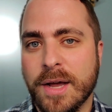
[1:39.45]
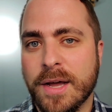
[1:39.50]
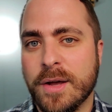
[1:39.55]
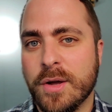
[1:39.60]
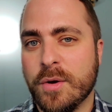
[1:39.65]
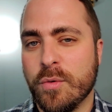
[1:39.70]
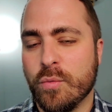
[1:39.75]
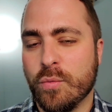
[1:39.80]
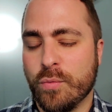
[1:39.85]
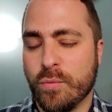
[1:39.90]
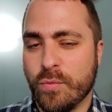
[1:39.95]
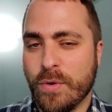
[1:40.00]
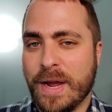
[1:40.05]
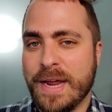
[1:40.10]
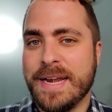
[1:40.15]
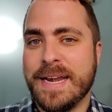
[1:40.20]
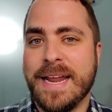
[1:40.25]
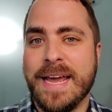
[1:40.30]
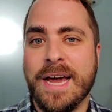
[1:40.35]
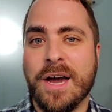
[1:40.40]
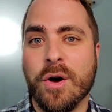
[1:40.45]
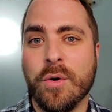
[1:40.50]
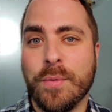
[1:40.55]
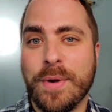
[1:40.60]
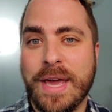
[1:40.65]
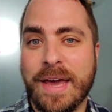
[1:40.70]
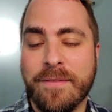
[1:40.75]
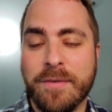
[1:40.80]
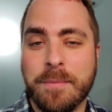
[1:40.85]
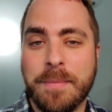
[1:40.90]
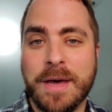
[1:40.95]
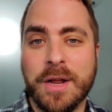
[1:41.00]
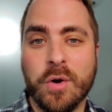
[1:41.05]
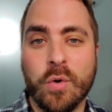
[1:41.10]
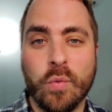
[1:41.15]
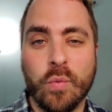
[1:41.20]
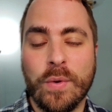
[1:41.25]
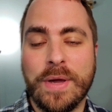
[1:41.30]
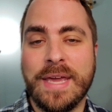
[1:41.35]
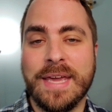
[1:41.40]
right now, we have about a
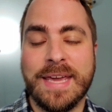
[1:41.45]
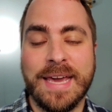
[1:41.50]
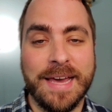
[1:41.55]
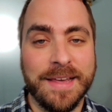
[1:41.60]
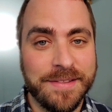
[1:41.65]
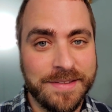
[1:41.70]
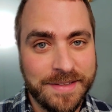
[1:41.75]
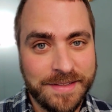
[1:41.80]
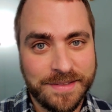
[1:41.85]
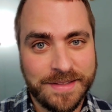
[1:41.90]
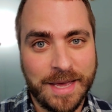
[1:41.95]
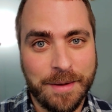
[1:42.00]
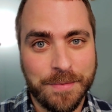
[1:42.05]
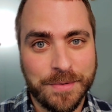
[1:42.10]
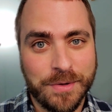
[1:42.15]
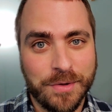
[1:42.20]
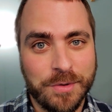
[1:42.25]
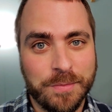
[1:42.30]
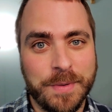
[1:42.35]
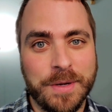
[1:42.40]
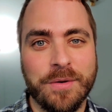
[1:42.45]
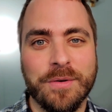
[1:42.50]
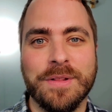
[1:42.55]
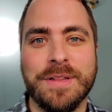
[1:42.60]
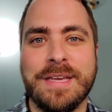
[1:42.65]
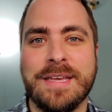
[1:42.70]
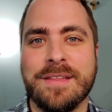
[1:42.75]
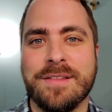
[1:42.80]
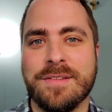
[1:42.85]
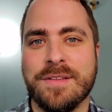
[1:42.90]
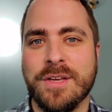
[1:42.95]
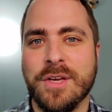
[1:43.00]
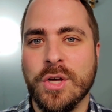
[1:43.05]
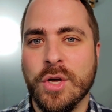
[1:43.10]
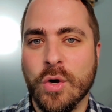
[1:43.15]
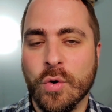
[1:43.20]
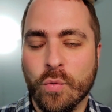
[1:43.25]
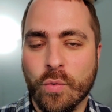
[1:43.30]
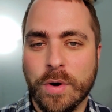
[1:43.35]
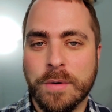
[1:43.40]
week as this episode's being released,
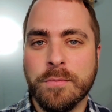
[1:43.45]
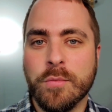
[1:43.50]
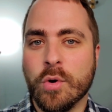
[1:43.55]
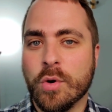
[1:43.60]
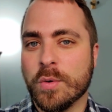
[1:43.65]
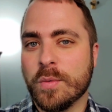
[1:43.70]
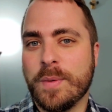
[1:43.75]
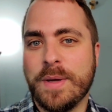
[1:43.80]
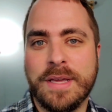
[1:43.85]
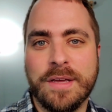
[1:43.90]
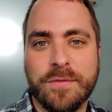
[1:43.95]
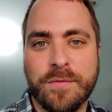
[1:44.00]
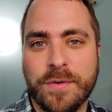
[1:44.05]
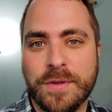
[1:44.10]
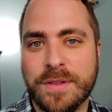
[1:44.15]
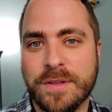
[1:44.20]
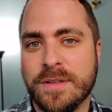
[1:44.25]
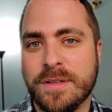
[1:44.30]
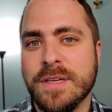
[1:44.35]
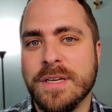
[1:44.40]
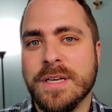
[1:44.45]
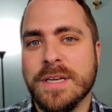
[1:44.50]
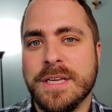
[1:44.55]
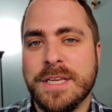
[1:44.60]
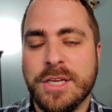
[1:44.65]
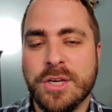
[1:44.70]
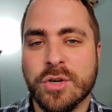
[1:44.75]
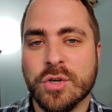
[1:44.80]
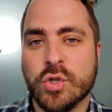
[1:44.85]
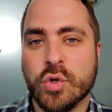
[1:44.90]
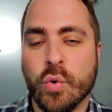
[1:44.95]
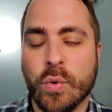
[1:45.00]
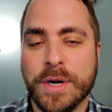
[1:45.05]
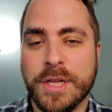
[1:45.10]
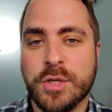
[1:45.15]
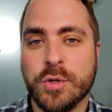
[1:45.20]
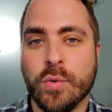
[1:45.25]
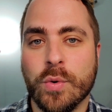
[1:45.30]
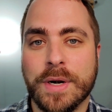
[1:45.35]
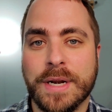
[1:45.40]
one more week for the year
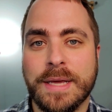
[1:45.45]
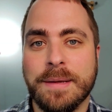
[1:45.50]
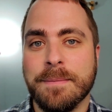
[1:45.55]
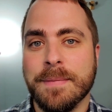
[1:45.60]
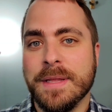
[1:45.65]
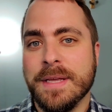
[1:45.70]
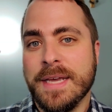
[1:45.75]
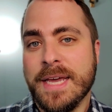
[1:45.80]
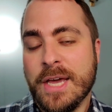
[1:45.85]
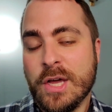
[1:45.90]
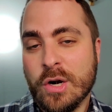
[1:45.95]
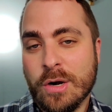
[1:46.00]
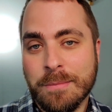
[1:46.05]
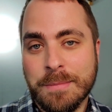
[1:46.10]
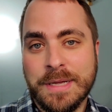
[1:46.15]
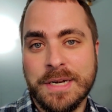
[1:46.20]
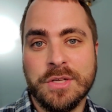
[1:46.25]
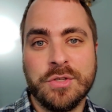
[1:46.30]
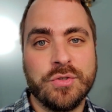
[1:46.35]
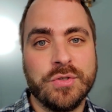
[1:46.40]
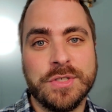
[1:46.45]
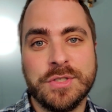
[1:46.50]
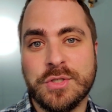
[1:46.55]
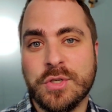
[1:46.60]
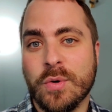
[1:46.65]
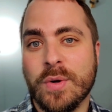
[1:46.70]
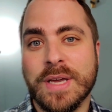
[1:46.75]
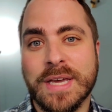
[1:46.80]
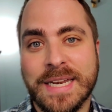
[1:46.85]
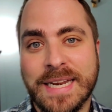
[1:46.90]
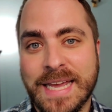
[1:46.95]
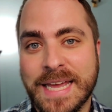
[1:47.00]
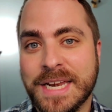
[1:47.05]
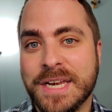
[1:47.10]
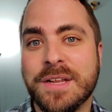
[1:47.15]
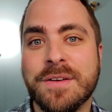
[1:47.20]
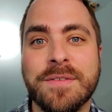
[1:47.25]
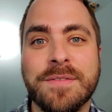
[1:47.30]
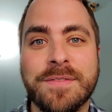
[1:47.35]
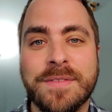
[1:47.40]
2020. And our ministry's doing an end
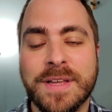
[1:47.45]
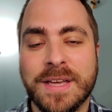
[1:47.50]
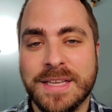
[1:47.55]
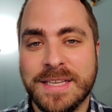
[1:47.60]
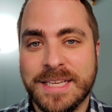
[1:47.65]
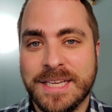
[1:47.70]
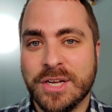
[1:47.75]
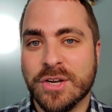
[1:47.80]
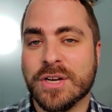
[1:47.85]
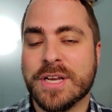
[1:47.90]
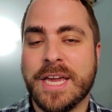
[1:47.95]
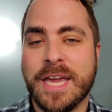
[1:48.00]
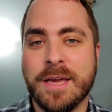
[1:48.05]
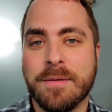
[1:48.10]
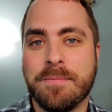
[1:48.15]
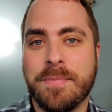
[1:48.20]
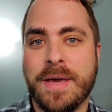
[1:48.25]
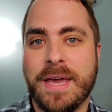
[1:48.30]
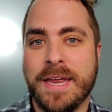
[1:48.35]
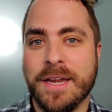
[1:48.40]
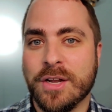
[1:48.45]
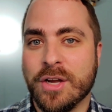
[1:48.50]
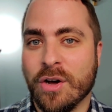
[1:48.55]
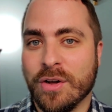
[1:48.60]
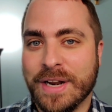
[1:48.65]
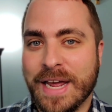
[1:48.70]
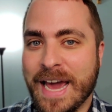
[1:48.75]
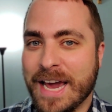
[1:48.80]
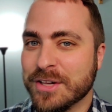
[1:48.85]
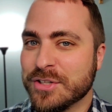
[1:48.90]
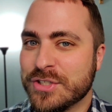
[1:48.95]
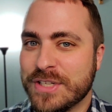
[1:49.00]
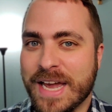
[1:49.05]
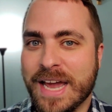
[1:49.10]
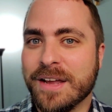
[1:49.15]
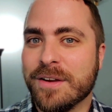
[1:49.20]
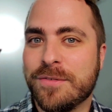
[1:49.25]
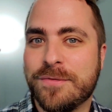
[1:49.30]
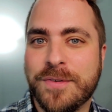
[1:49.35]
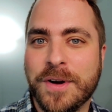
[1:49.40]
of year campaign called
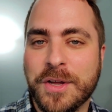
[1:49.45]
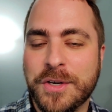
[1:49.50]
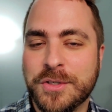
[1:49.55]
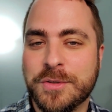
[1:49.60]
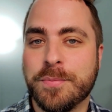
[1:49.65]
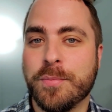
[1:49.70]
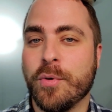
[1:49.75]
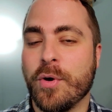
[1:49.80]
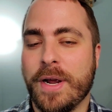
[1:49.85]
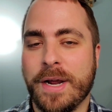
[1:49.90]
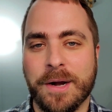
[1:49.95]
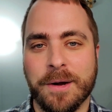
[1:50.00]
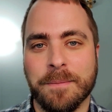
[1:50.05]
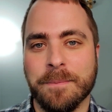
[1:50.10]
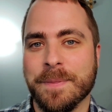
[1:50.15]
#FundPrayer.